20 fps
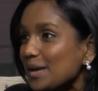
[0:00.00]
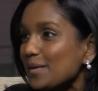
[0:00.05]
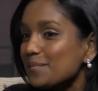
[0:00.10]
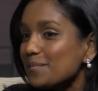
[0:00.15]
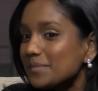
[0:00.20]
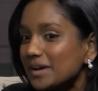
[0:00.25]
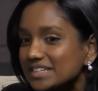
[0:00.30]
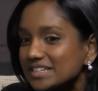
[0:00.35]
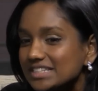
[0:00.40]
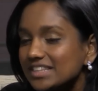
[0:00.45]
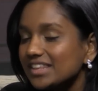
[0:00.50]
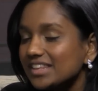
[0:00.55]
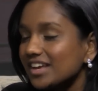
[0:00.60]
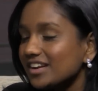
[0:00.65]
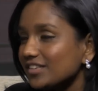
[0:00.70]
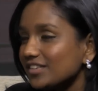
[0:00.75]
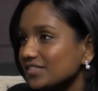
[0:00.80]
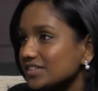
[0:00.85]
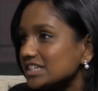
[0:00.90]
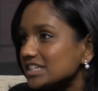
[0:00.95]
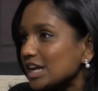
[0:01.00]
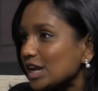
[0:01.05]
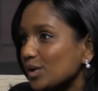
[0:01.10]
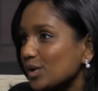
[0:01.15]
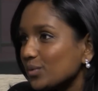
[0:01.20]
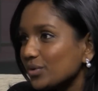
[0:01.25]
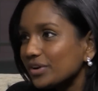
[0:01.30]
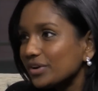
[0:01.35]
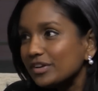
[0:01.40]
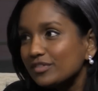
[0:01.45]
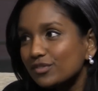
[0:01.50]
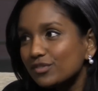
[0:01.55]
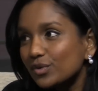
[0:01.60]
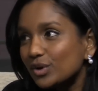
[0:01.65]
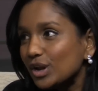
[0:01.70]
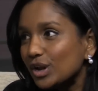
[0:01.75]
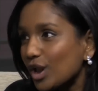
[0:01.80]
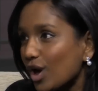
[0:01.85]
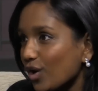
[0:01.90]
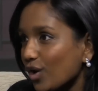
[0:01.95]
But at the end of the day, we're in for a
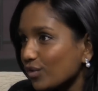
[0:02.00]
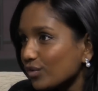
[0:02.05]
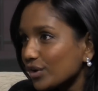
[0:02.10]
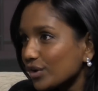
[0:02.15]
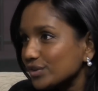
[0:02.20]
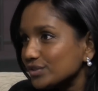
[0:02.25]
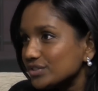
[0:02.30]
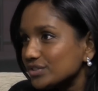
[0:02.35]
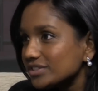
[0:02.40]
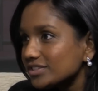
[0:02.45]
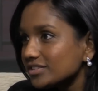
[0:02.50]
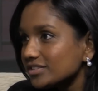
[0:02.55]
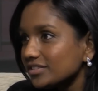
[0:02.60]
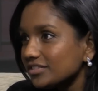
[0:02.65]
long road still.